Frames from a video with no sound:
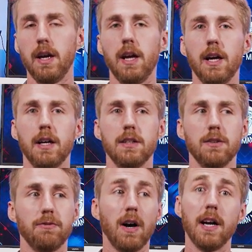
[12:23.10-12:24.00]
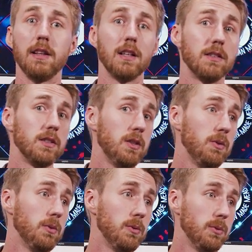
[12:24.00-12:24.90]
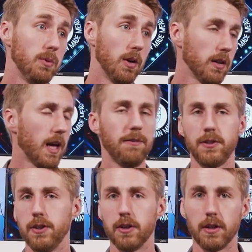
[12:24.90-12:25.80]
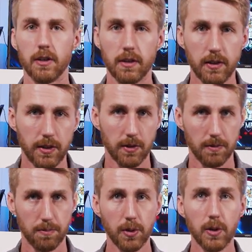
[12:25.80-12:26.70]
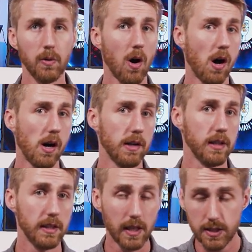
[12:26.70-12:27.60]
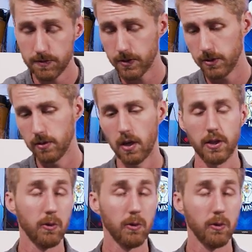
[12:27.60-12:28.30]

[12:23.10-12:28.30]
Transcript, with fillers: and find that you left your brew on the yeast for too long.